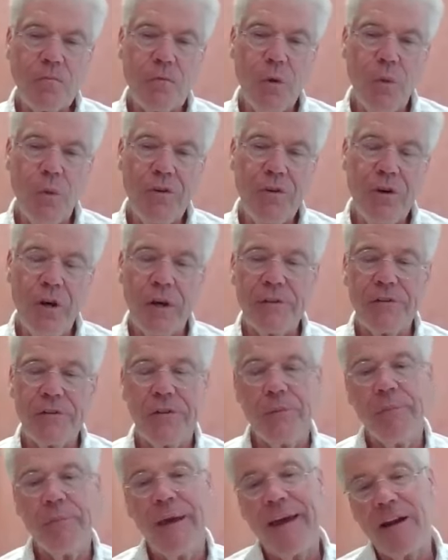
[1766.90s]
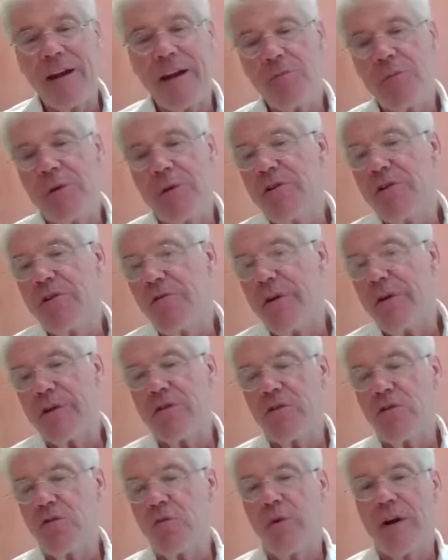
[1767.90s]
we talk to management and
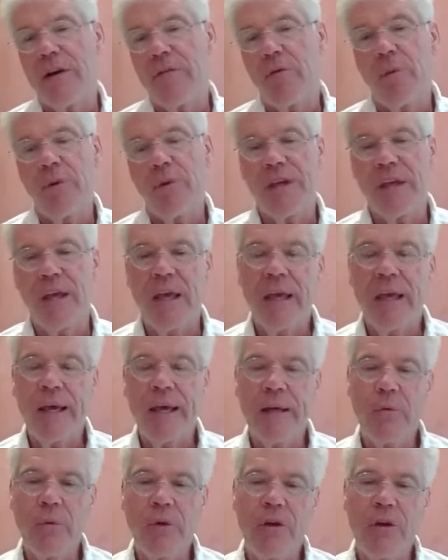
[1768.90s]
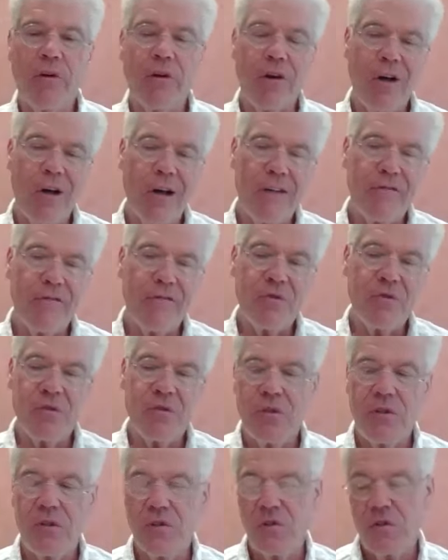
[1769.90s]
directors whatever we can we go to
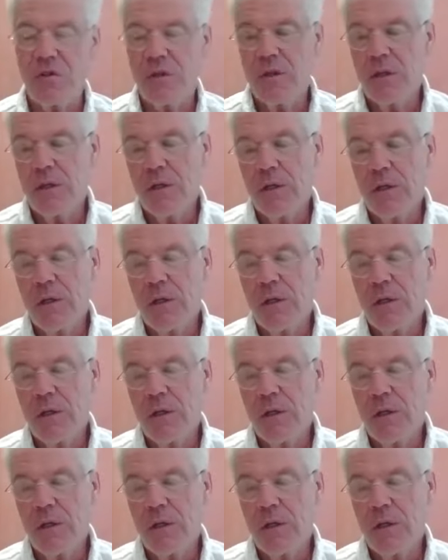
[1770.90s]
conferences